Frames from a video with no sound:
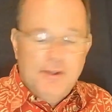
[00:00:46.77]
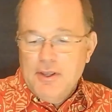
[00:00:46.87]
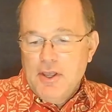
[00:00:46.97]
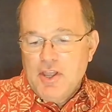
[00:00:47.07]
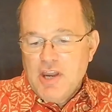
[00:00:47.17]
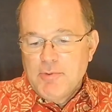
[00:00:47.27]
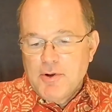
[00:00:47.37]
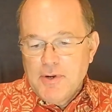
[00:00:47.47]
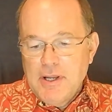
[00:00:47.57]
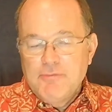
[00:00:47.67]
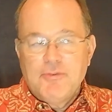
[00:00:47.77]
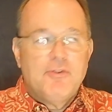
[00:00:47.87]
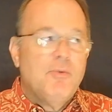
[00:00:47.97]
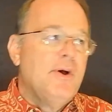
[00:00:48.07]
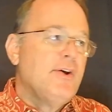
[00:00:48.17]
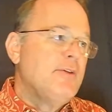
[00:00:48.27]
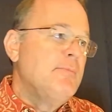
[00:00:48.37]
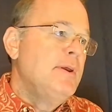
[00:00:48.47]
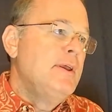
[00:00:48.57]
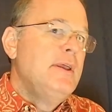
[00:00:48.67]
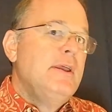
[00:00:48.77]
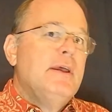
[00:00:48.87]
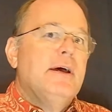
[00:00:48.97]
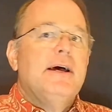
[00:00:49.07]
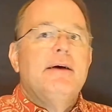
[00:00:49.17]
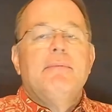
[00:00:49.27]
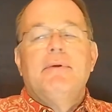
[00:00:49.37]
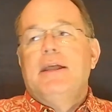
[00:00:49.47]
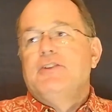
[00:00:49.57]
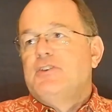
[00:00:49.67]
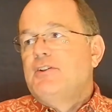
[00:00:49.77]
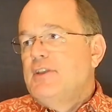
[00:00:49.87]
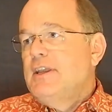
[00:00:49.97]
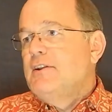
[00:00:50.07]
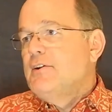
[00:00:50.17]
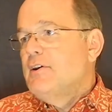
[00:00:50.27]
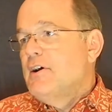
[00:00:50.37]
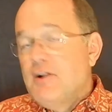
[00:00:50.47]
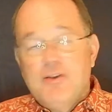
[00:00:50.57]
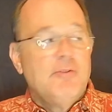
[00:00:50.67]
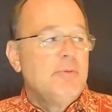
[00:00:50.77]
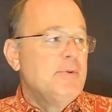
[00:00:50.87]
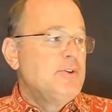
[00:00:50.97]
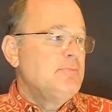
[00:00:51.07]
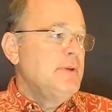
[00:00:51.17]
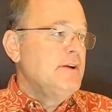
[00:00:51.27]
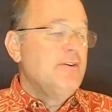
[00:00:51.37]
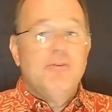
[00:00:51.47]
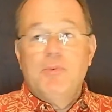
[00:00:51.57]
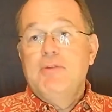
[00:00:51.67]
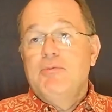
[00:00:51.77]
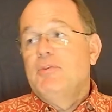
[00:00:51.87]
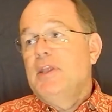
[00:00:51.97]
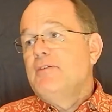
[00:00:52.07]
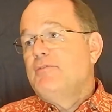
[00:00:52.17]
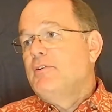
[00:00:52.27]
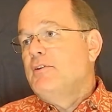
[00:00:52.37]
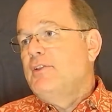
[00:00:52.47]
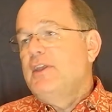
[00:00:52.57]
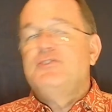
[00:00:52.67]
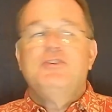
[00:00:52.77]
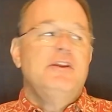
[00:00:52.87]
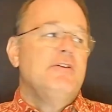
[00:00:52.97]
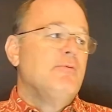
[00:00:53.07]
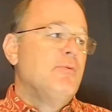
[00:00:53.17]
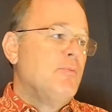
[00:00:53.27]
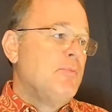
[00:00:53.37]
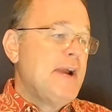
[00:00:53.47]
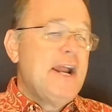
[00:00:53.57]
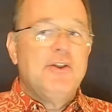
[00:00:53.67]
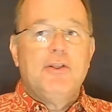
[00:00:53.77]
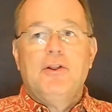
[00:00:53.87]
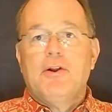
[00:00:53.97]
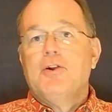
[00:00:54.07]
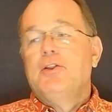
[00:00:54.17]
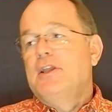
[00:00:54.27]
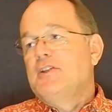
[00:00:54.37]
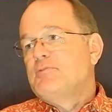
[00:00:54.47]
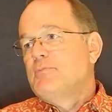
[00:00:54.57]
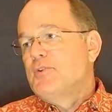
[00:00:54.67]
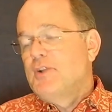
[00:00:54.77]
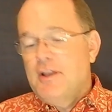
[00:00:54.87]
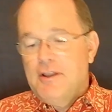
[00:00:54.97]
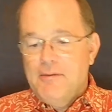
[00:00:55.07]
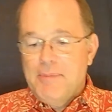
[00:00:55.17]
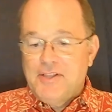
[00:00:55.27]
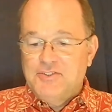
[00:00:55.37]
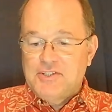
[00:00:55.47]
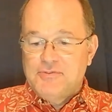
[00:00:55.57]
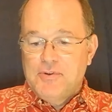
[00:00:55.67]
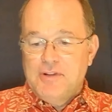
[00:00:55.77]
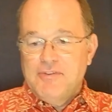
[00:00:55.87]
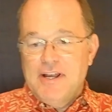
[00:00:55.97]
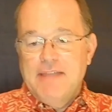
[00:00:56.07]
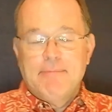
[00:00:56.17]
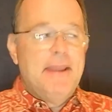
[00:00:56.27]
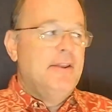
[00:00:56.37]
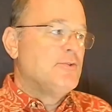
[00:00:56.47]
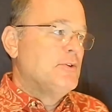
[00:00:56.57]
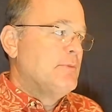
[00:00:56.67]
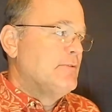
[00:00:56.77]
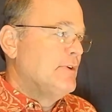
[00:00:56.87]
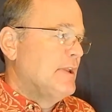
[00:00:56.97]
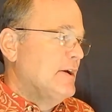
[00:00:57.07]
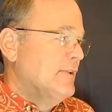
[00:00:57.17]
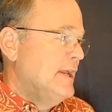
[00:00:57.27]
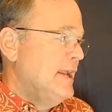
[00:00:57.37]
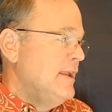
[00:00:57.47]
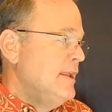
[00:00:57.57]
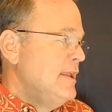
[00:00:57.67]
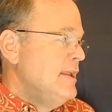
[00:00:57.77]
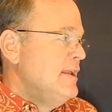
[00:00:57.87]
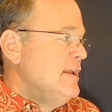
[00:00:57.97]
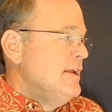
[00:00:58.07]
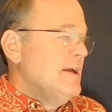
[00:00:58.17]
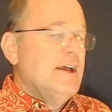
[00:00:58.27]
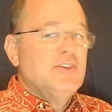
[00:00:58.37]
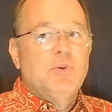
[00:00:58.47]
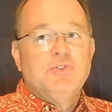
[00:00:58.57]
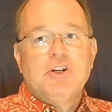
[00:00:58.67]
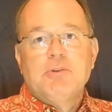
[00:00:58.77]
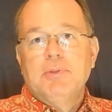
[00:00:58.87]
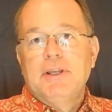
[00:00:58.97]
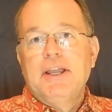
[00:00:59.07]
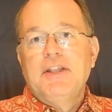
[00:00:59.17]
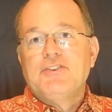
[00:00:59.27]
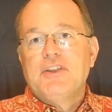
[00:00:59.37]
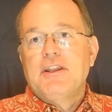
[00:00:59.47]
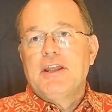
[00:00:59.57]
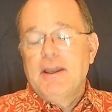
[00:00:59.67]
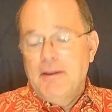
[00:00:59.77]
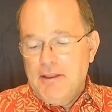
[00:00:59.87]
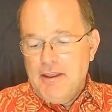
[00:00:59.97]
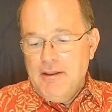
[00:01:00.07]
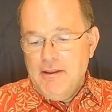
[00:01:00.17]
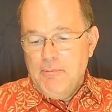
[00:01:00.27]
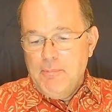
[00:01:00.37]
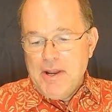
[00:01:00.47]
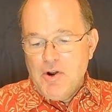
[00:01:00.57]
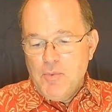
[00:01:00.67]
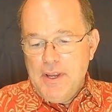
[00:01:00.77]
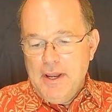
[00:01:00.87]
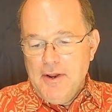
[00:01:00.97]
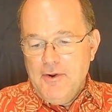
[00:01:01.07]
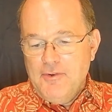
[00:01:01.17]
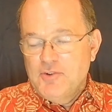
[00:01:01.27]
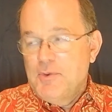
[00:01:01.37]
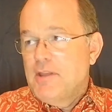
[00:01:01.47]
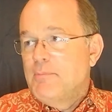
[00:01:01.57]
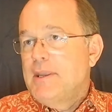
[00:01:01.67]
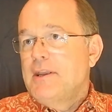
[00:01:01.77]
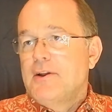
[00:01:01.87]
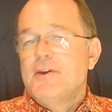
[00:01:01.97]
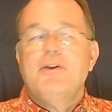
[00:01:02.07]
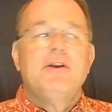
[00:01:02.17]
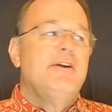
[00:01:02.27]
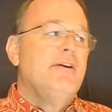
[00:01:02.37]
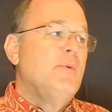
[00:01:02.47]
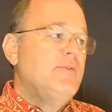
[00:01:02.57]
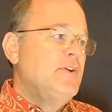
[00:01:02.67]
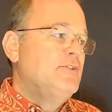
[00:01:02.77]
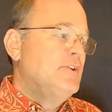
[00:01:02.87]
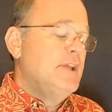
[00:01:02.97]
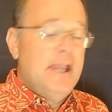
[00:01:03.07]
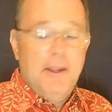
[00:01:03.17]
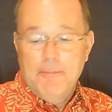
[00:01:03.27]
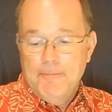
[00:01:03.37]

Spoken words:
Governor Green, for the welcome. It's indeed an honor and privilege to be here. We left D.C. practically early this morning, about 6:45, made the trip over to L.A., switched airplanes, and made our here so we could be here with you today.